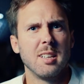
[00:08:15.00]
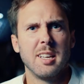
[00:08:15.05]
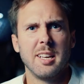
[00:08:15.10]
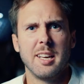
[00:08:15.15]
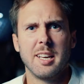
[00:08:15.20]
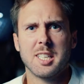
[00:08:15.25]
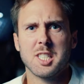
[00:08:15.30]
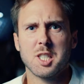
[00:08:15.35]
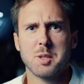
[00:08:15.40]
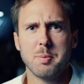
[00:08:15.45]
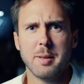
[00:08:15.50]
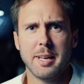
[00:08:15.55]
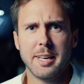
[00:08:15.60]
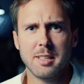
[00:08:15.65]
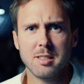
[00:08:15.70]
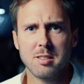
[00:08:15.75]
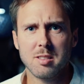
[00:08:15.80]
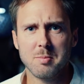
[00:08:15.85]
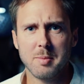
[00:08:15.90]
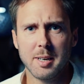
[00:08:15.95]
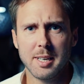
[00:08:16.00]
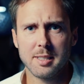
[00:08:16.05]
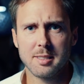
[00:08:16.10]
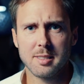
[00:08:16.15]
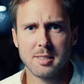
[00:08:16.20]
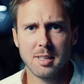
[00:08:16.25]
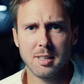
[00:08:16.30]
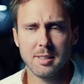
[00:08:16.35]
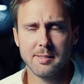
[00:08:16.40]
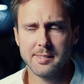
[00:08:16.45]
explain to
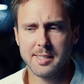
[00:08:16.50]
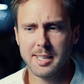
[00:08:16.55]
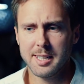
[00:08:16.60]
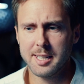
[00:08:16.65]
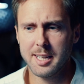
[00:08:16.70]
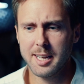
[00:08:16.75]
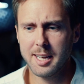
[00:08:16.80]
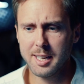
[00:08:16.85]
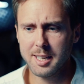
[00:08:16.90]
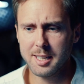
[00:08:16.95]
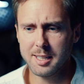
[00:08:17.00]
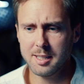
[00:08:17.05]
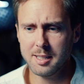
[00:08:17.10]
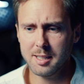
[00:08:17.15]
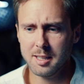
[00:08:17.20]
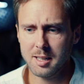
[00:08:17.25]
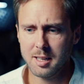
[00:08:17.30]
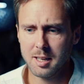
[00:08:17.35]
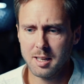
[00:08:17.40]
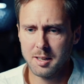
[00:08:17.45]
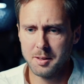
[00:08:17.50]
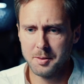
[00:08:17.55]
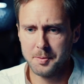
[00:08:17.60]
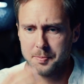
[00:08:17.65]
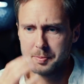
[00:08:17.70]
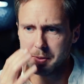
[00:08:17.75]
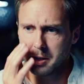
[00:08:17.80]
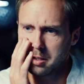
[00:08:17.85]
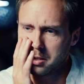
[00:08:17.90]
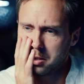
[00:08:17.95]
myself that, hey,
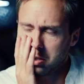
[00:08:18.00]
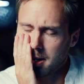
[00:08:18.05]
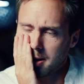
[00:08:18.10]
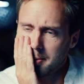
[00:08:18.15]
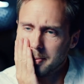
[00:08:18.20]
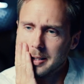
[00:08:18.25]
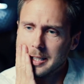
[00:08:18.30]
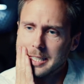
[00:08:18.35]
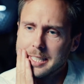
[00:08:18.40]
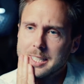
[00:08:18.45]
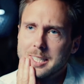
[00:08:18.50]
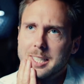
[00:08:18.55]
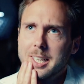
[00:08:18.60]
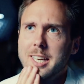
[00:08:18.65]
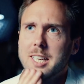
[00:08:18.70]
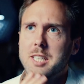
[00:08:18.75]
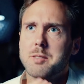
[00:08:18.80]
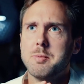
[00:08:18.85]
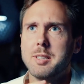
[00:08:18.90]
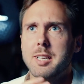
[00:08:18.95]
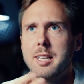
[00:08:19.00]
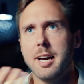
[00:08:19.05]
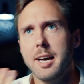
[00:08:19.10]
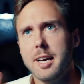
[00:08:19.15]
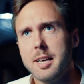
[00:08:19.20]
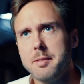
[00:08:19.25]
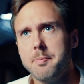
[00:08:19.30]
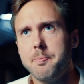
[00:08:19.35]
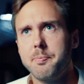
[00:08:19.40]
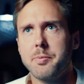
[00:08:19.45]
normally it takes me
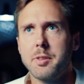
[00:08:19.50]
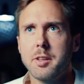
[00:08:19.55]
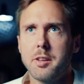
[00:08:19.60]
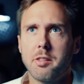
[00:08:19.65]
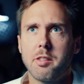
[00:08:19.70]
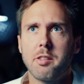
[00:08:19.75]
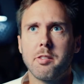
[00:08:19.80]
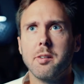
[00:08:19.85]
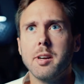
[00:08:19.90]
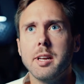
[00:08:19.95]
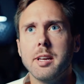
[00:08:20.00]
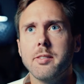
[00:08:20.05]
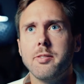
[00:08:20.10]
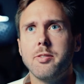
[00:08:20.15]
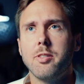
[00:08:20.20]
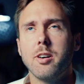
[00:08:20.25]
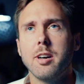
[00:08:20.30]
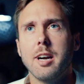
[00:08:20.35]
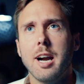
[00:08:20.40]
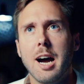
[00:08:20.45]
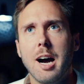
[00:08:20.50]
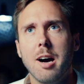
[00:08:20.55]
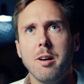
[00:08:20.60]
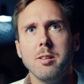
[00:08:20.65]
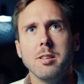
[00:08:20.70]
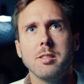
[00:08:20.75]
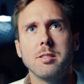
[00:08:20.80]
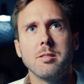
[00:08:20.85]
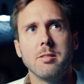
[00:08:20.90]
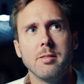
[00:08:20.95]
like 3 or 4
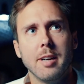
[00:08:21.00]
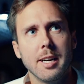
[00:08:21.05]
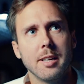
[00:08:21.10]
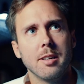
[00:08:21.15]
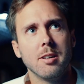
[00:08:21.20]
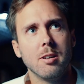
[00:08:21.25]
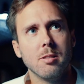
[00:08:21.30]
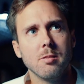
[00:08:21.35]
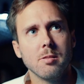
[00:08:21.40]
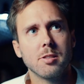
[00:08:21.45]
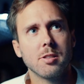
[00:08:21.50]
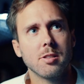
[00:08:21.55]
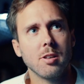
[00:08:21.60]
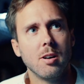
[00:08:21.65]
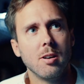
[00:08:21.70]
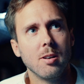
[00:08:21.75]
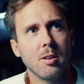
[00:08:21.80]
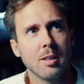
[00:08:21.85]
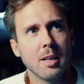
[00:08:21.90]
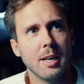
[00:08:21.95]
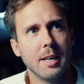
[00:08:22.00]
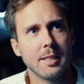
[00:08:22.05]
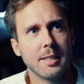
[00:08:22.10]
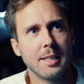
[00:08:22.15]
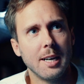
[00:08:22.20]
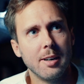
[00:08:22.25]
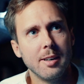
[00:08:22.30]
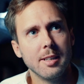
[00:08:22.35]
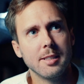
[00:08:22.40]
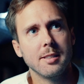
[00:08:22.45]
hours to write a whole song, and
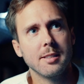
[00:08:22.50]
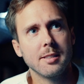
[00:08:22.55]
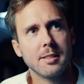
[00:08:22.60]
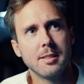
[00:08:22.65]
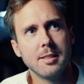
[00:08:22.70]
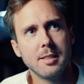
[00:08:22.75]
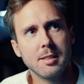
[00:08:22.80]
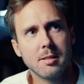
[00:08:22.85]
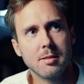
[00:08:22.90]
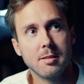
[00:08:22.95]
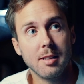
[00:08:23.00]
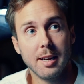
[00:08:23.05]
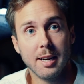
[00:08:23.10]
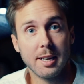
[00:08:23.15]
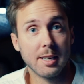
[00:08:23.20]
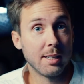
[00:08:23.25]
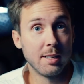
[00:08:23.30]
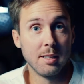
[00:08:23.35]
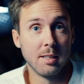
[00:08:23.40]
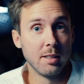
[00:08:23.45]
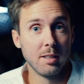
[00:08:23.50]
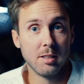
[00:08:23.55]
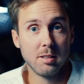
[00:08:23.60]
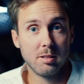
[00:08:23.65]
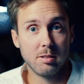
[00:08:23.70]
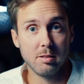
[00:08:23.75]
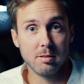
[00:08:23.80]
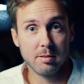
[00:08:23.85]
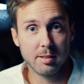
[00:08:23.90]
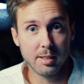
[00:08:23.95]
now I just need to like
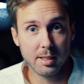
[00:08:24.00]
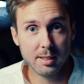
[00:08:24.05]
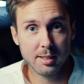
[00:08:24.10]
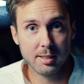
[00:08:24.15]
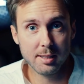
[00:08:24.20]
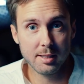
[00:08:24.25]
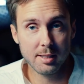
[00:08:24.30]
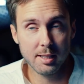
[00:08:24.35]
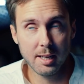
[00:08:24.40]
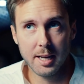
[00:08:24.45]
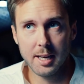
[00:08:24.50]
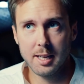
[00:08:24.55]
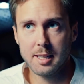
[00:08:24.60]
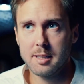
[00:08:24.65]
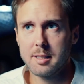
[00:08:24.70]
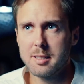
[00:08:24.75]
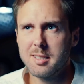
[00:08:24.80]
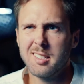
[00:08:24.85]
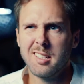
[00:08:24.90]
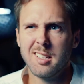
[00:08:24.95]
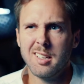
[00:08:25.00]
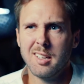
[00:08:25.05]
do this, and